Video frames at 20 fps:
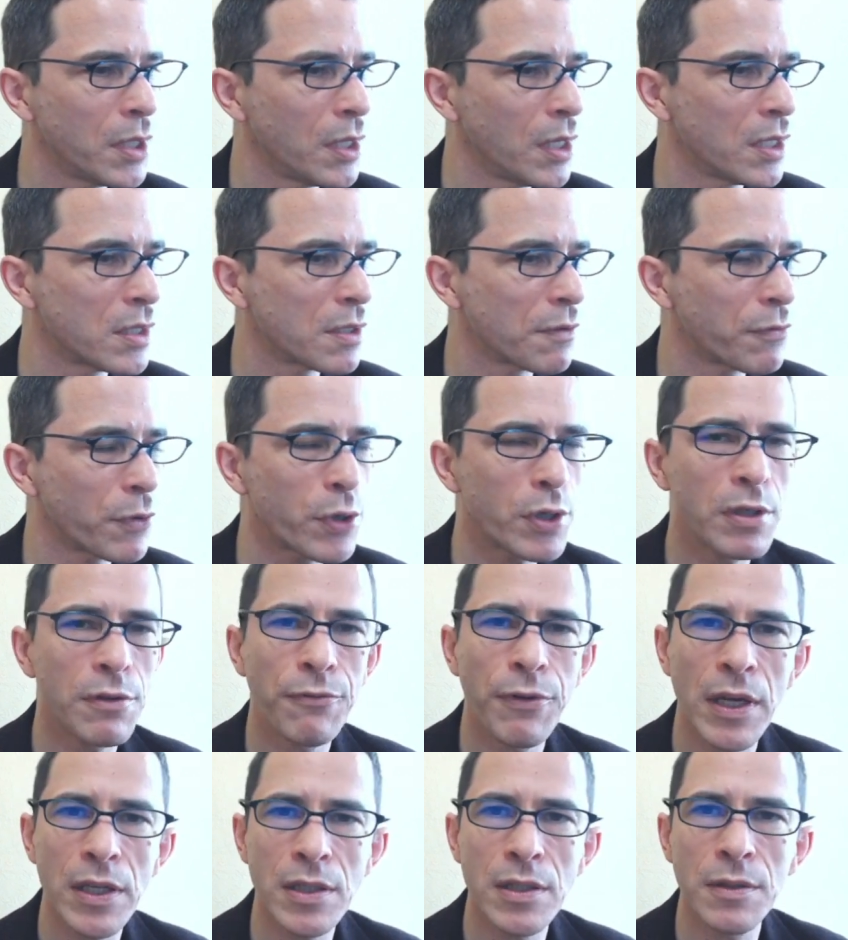It's a very
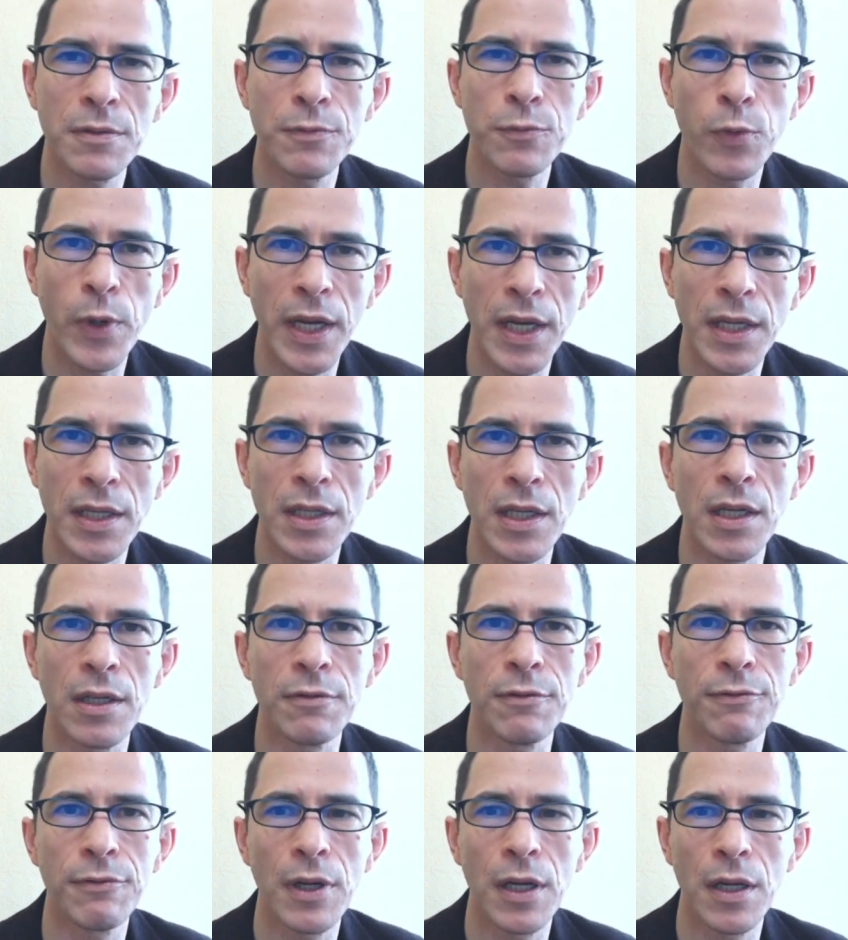effective way
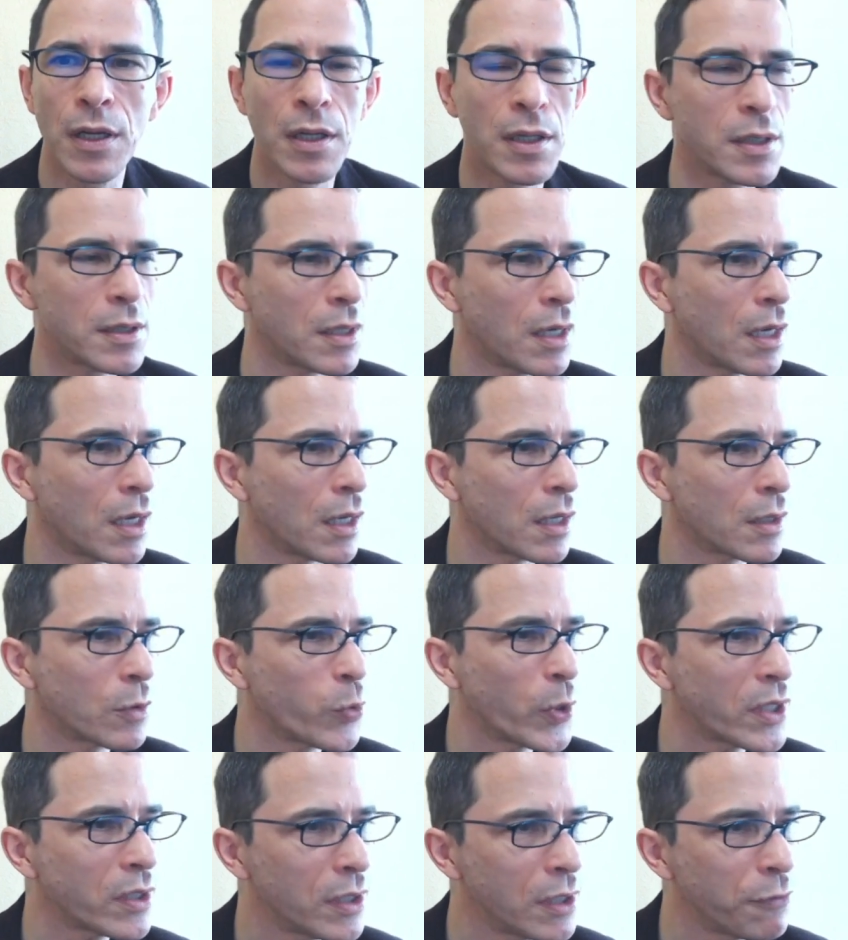of
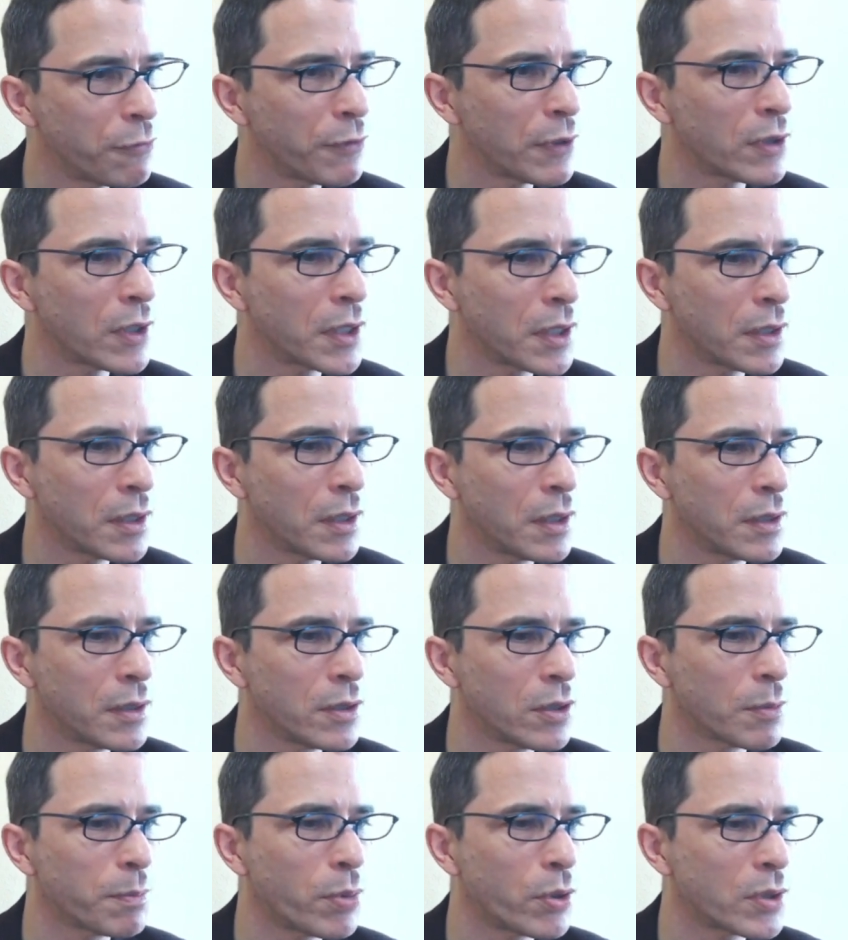quickly filling
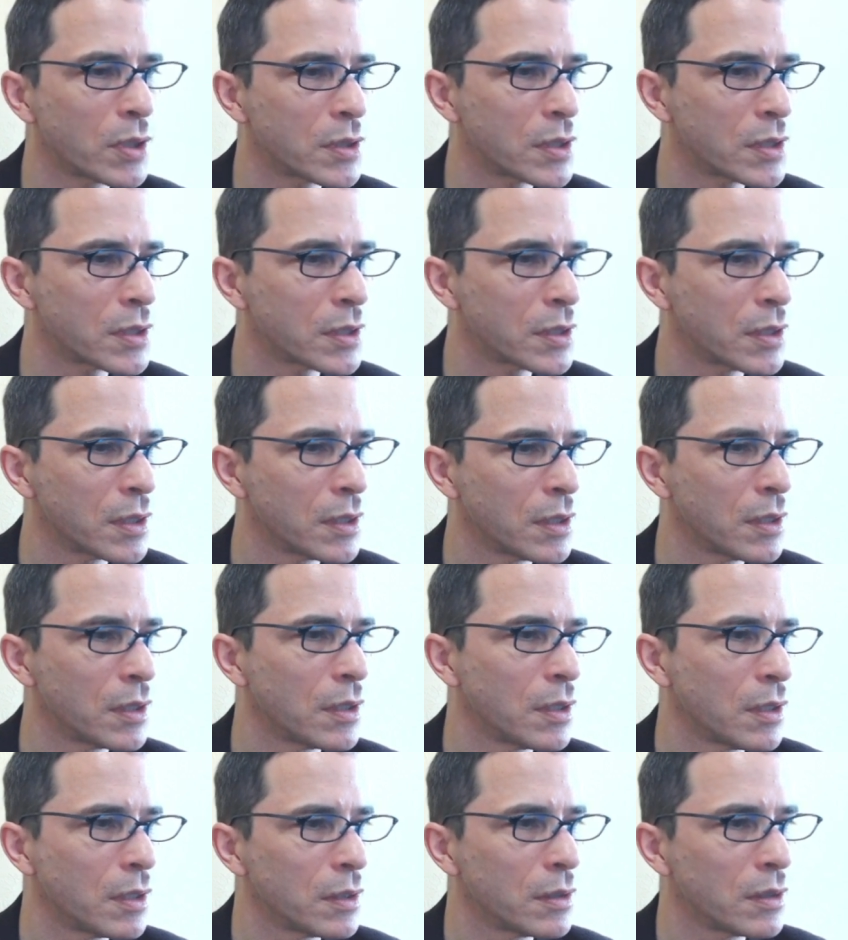your opponent's
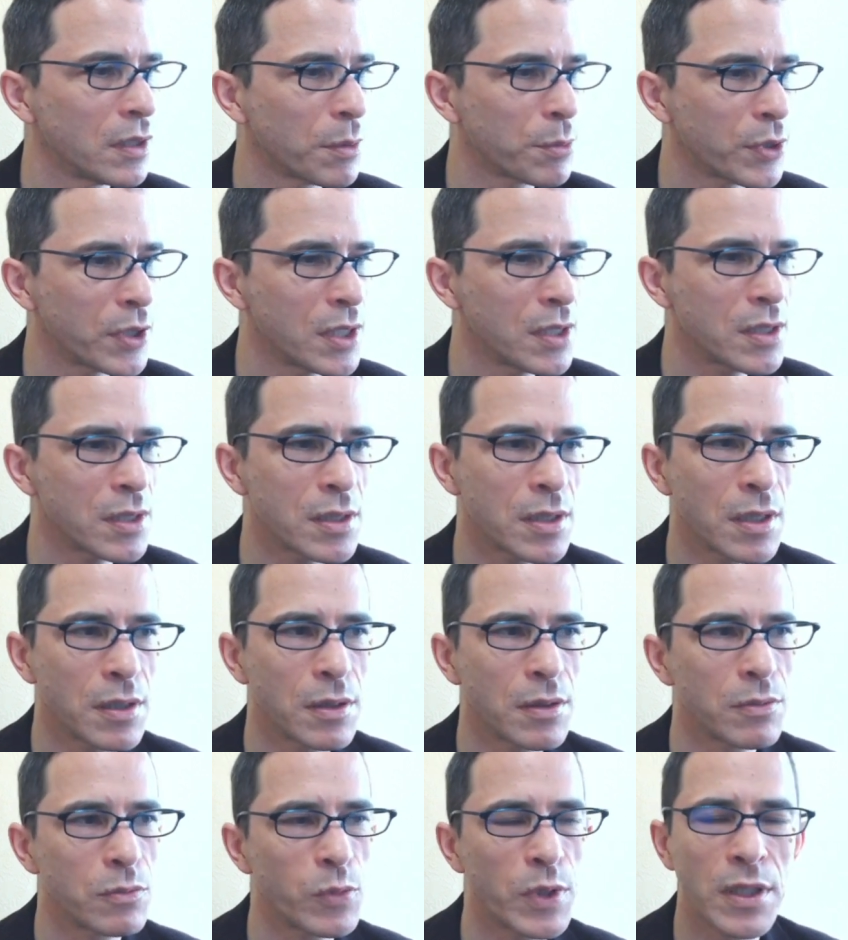liberties
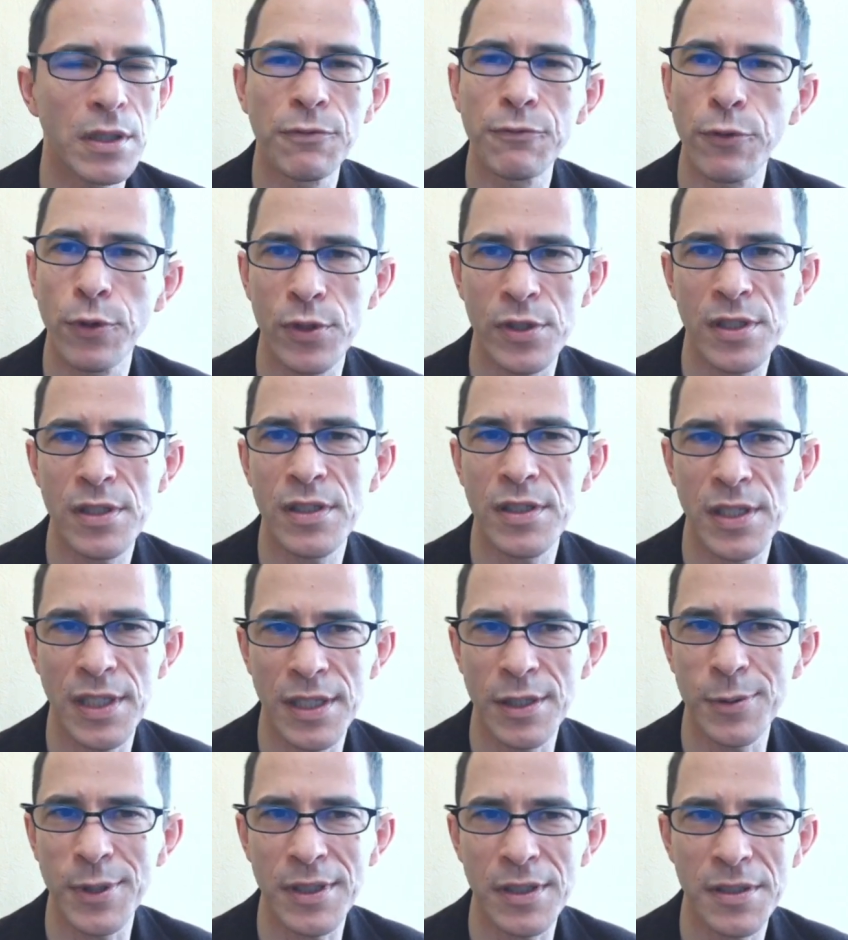with a forced
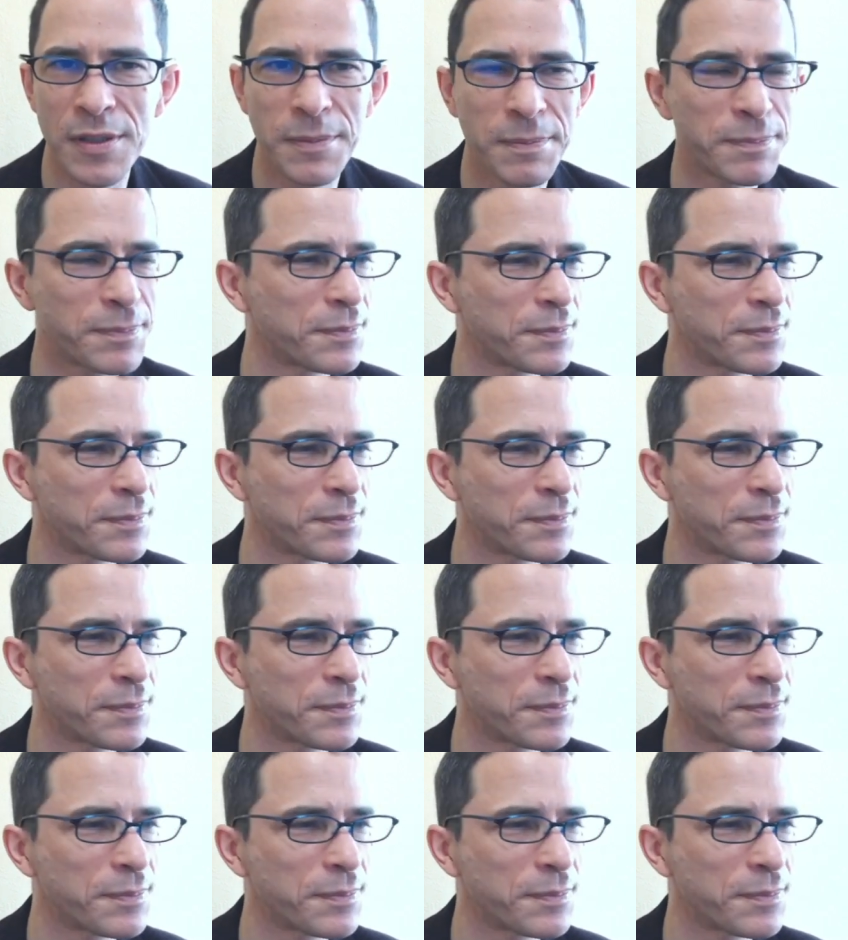sequence.